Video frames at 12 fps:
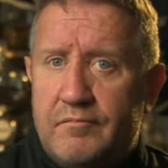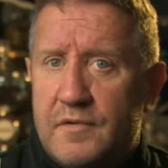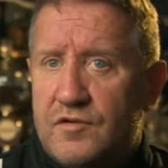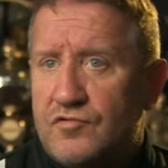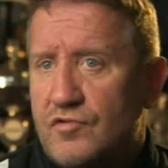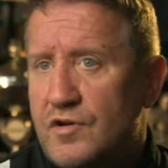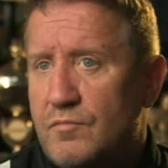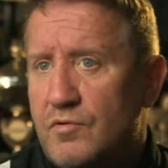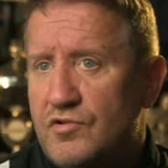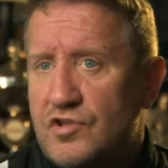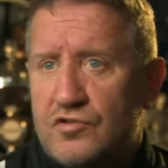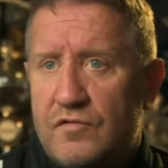It's around
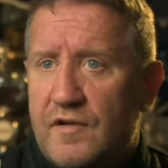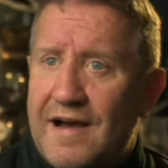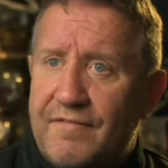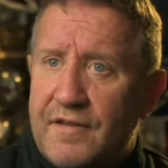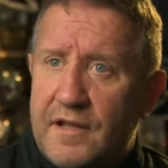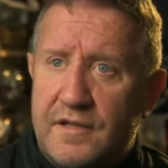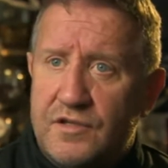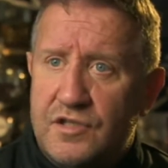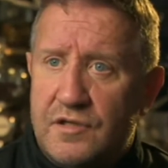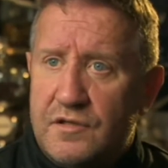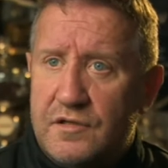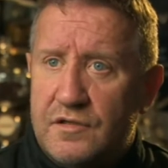about just over half of that this
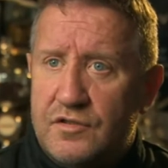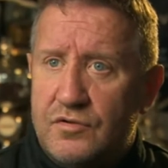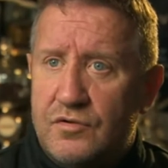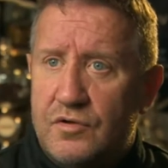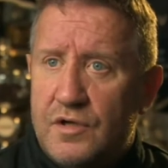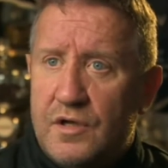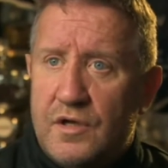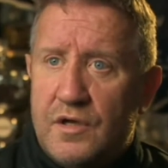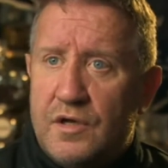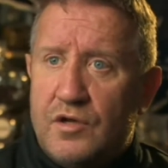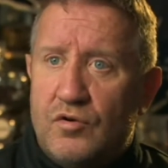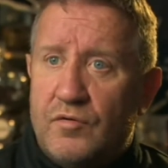year. So,
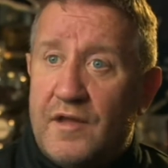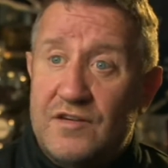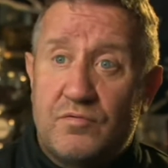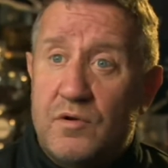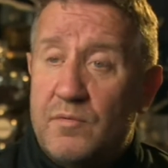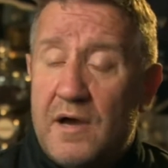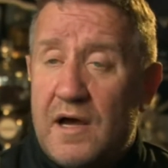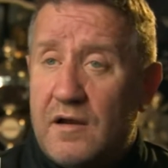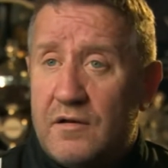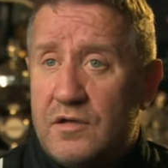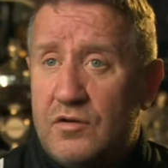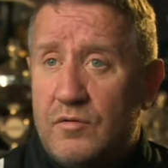that's where we are.
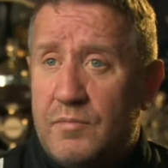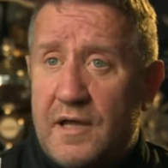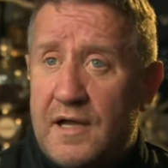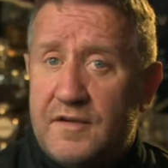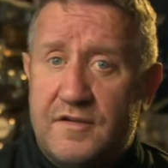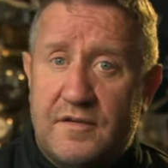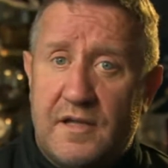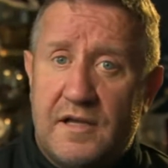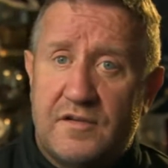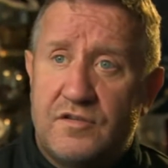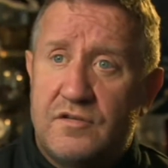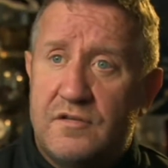But that's
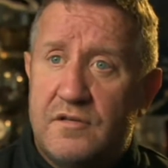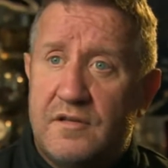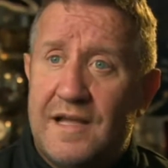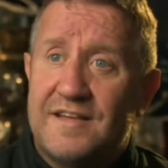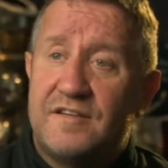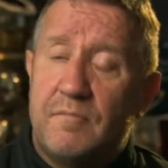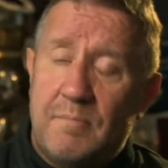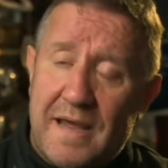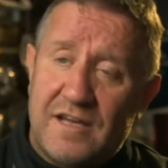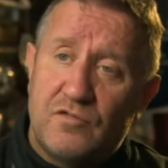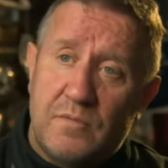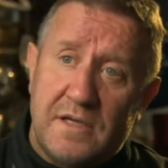the
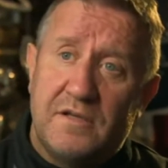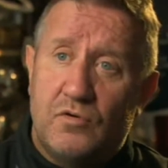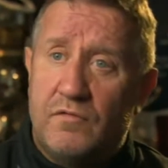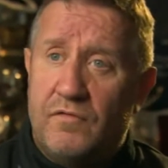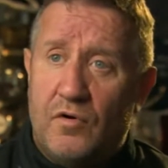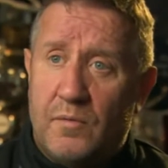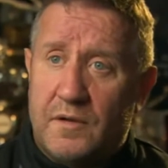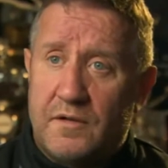best way to go forward.